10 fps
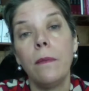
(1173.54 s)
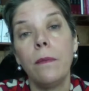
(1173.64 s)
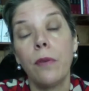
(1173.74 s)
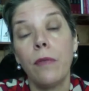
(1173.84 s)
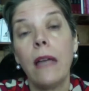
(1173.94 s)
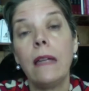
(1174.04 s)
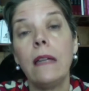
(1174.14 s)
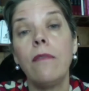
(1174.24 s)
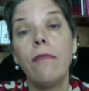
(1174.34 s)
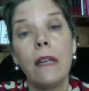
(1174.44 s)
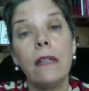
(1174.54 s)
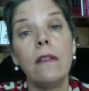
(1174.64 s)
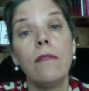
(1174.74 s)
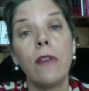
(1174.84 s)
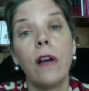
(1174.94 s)
providing
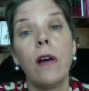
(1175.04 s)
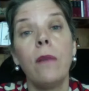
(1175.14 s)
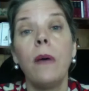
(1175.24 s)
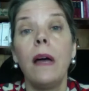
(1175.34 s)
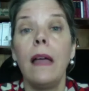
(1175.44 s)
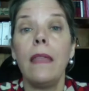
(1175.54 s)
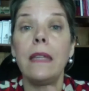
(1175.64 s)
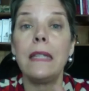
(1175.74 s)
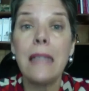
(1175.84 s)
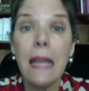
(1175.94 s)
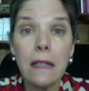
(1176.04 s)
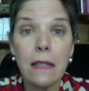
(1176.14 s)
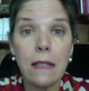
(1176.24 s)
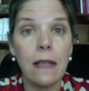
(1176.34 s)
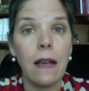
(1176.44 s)
funding from the debt
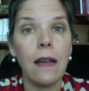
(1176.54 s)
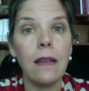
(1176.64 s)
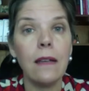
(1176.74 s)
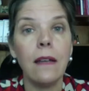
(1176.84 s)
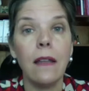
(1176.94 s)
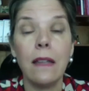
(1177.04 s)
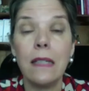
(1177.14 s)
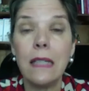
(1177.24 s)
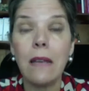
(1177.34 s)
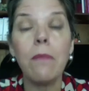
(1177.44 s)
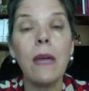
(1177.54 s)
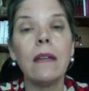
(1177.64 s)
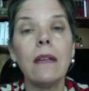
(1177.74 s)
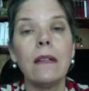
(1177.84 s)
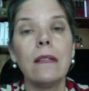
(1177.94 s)
side, the debt
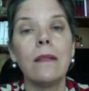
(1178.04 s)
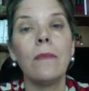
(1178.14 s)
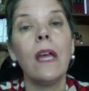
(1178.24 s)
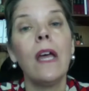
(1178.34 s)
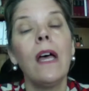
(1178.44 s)
mechanism,